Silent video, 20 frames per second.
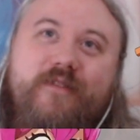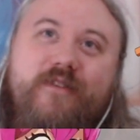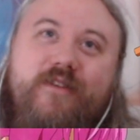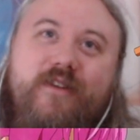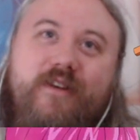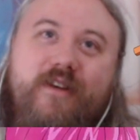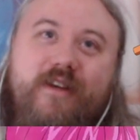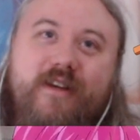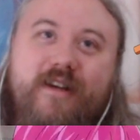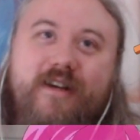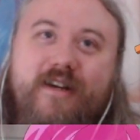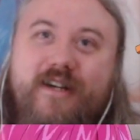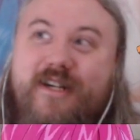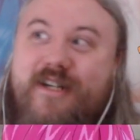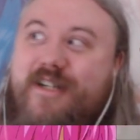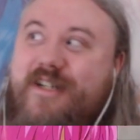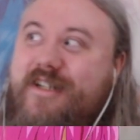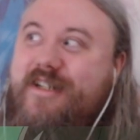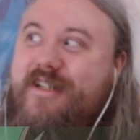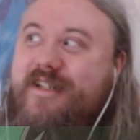
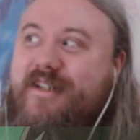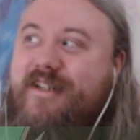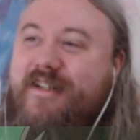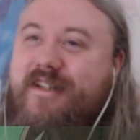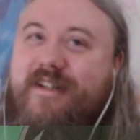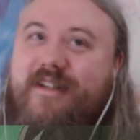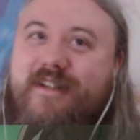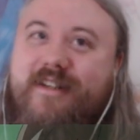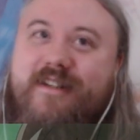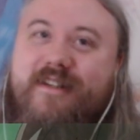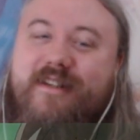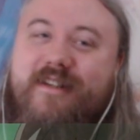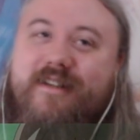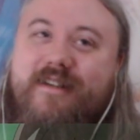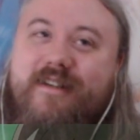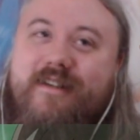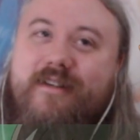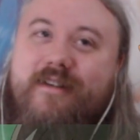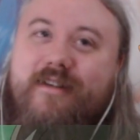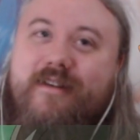Hi!
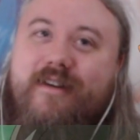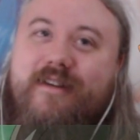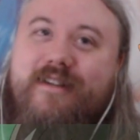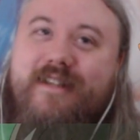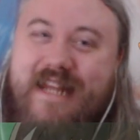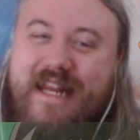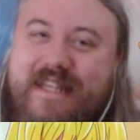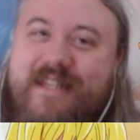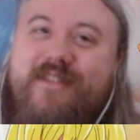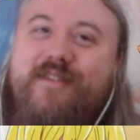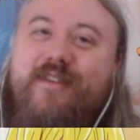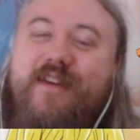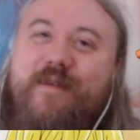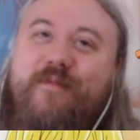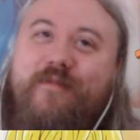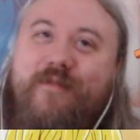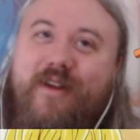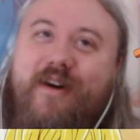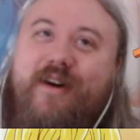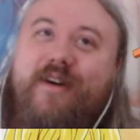She needs to
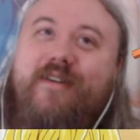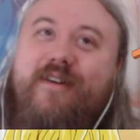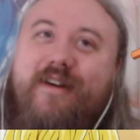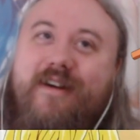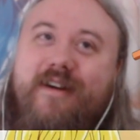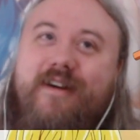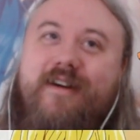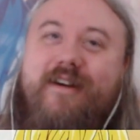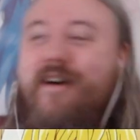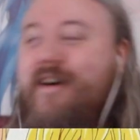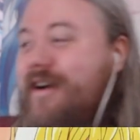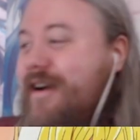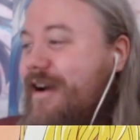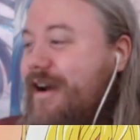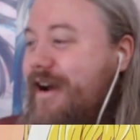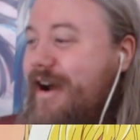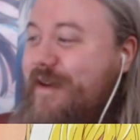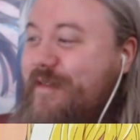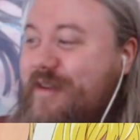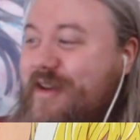him though.
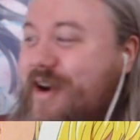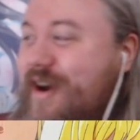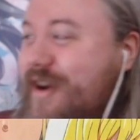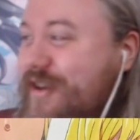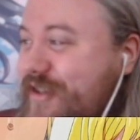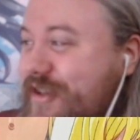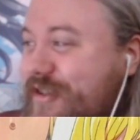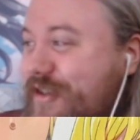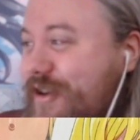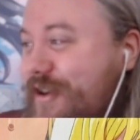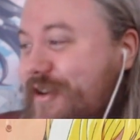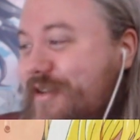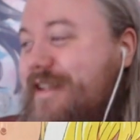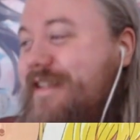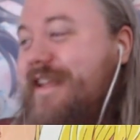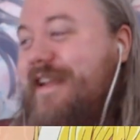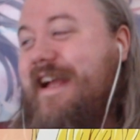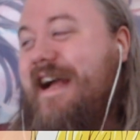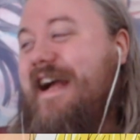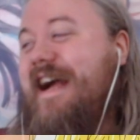I
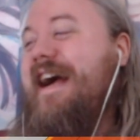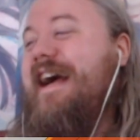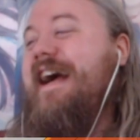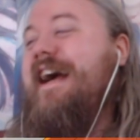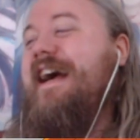will also